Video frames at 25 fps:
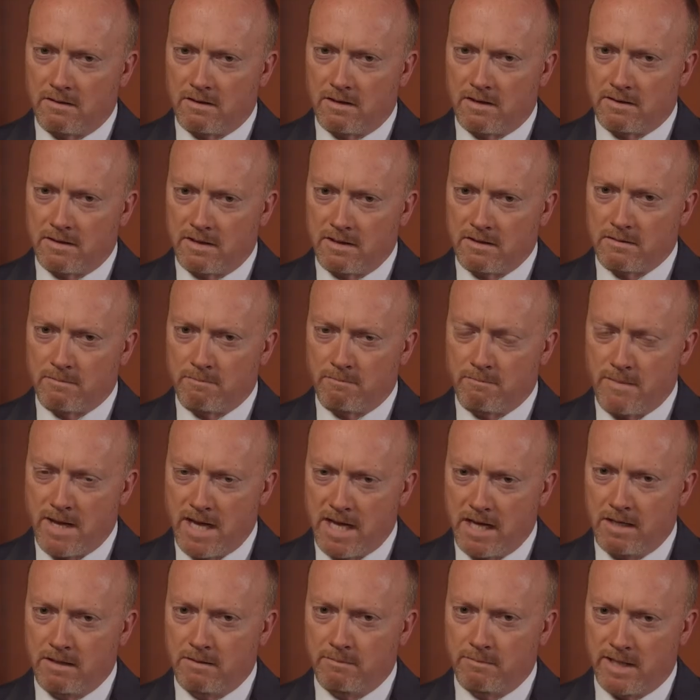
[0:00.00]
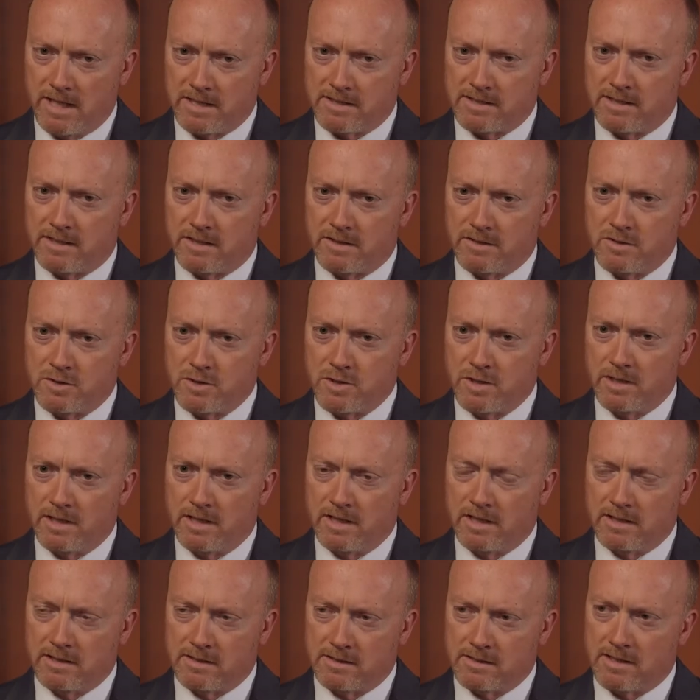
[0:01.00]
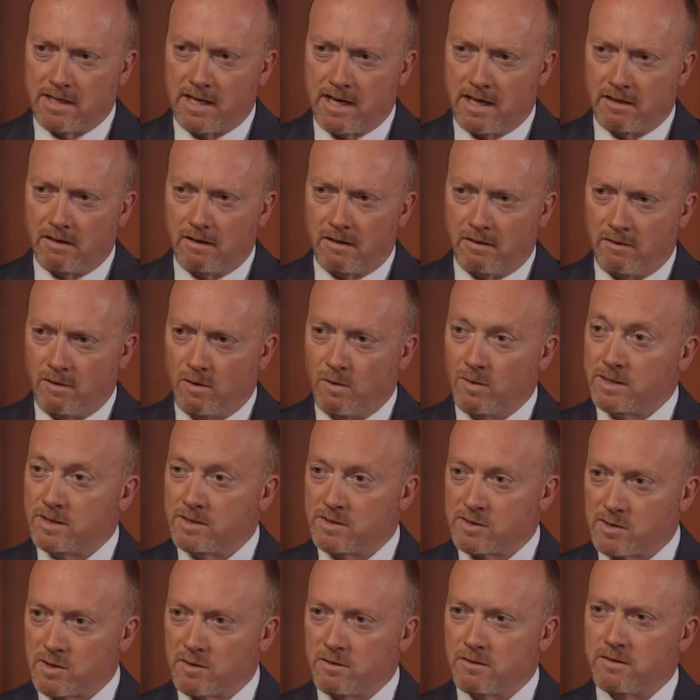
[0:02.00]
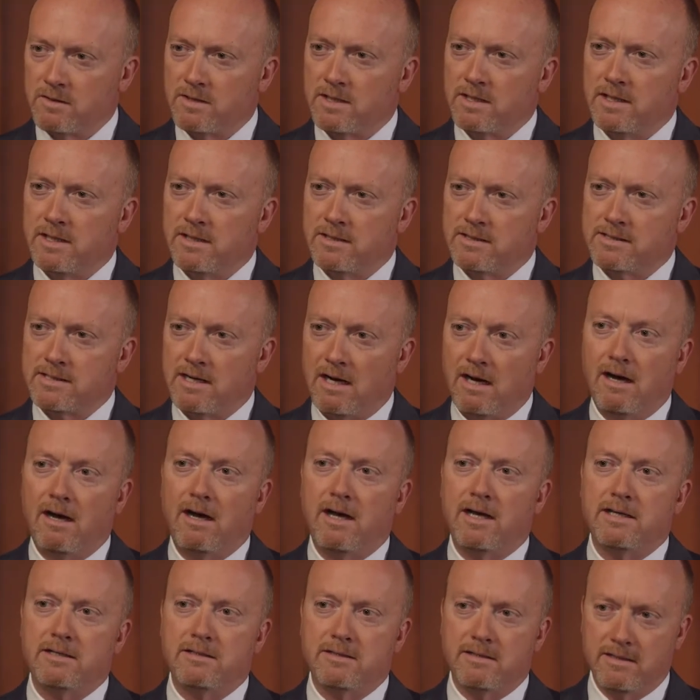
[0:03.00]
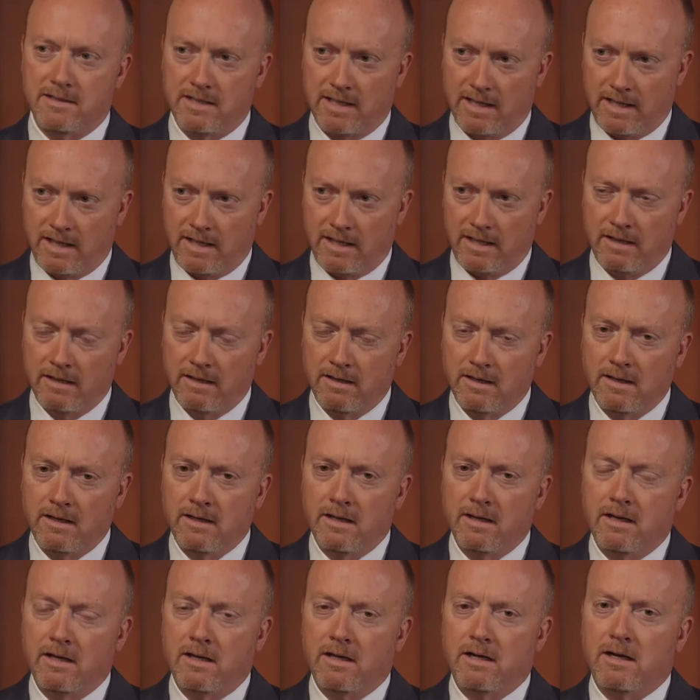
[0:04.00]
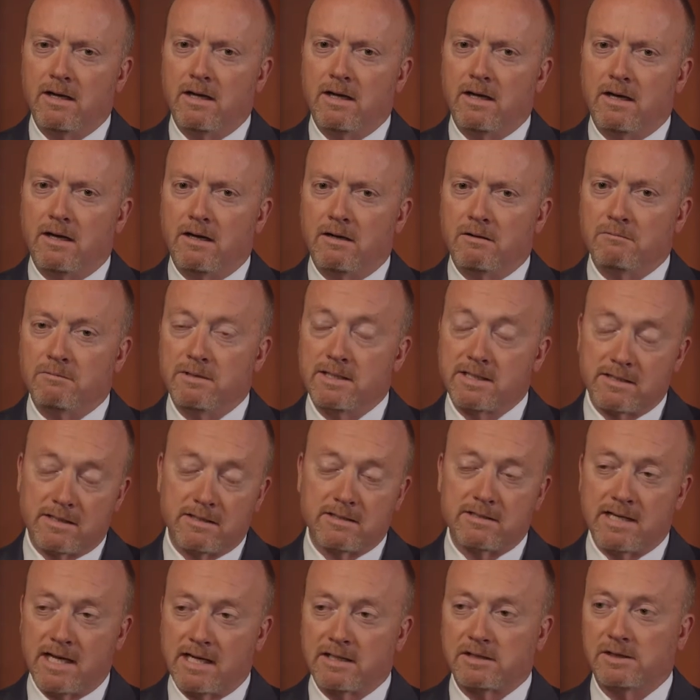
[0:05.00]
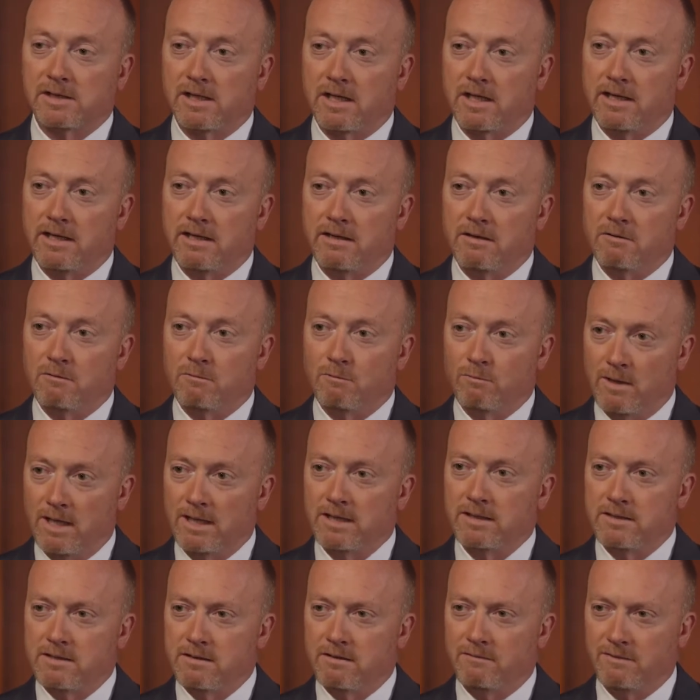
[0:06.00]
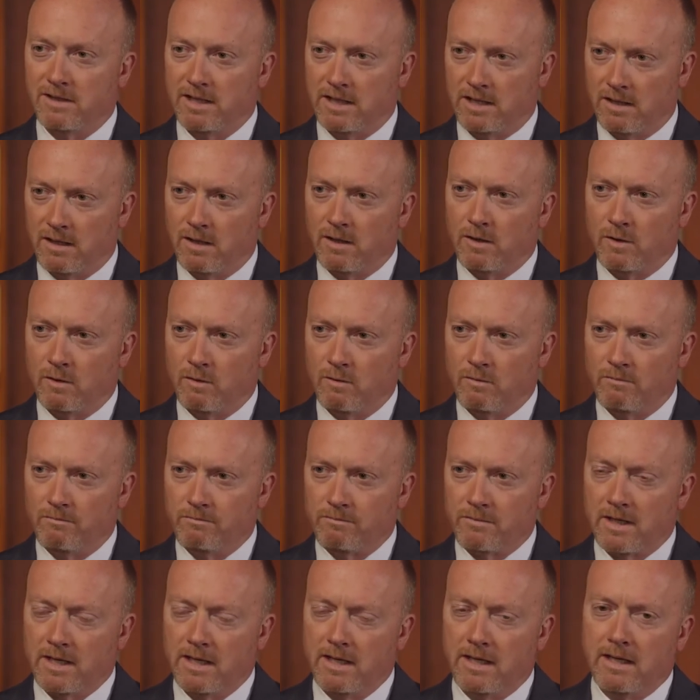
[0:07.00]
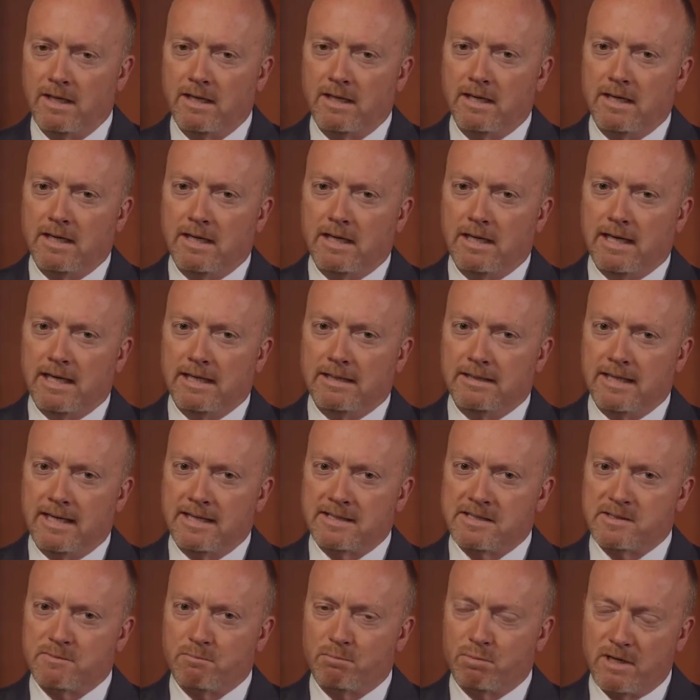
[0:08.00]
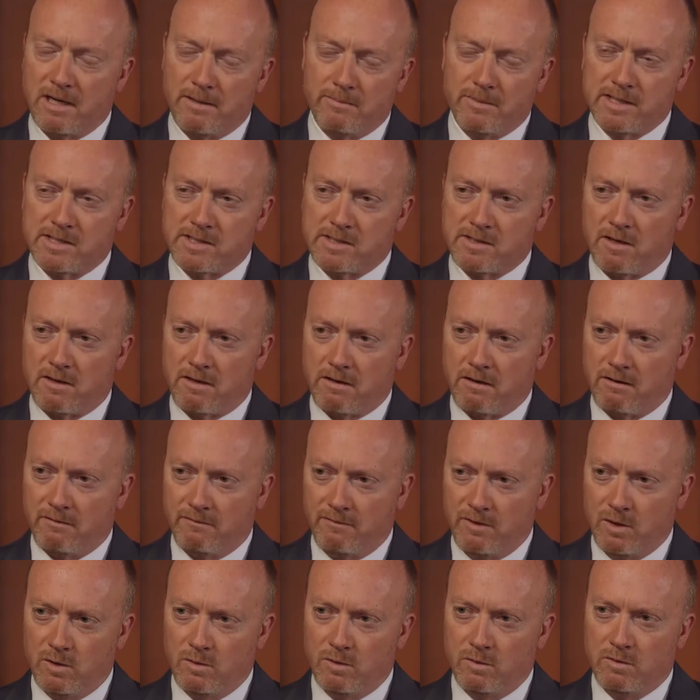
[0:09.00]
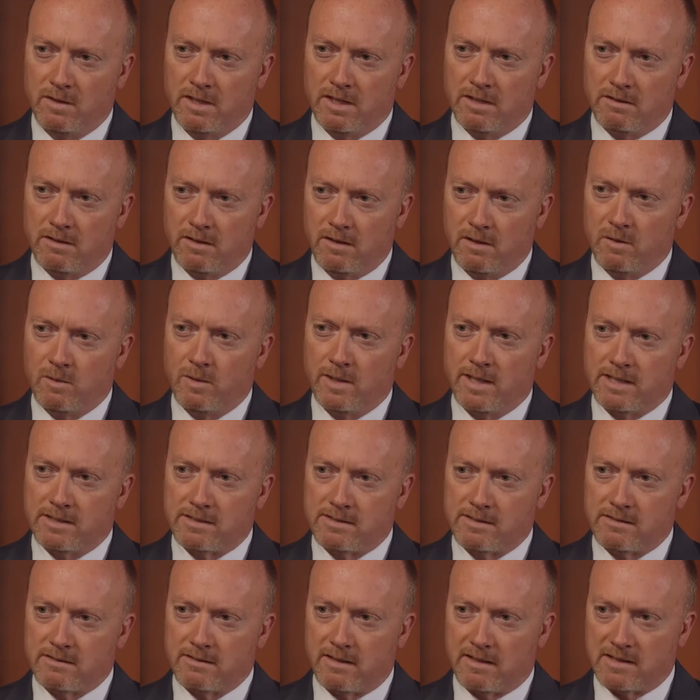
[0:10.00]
I think the main message is that although uncertainty is high today, uh, risk is actually relatively low. And that's premised on our view that the U.S.